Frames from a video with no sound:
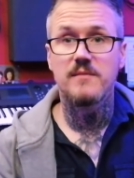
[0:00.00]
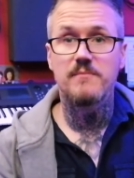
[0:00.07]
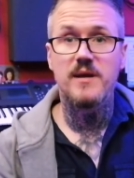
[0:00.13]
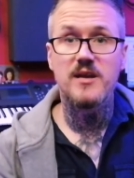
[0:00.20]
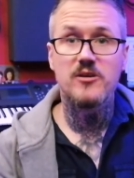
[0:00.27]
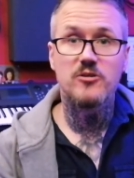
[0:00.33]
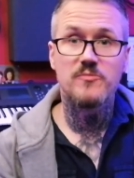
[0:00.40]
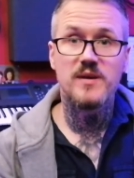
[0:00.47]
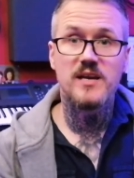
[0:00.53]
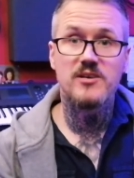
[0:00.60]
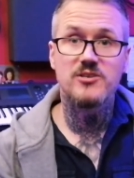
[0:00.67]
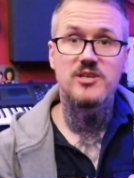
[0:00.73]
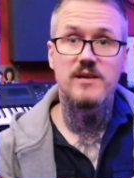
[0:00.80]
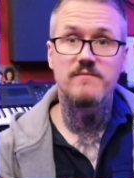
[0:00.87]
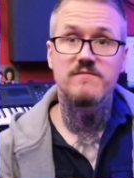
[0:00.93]
micro
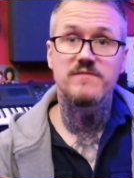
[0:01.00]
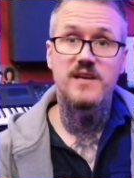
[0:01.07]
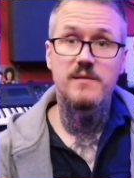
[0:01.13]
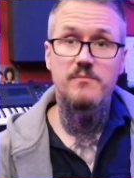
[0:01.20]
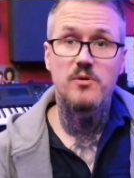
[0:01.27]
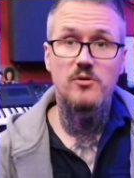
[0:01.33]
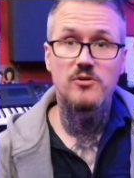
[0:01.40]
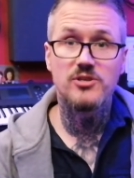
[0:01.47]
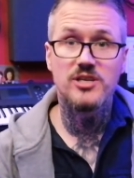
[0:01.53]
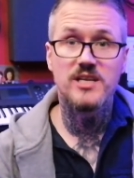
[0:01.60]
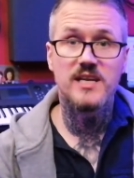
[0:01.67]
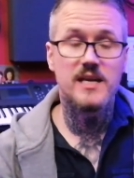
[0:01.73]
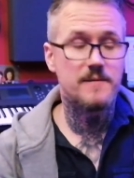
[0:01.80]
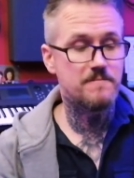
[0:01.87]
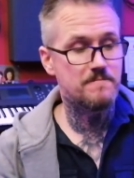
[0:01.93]
mesh um, fret polishing
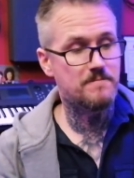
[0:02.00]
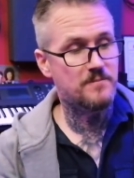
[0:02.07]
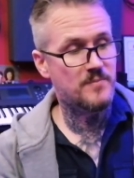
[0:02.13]
kit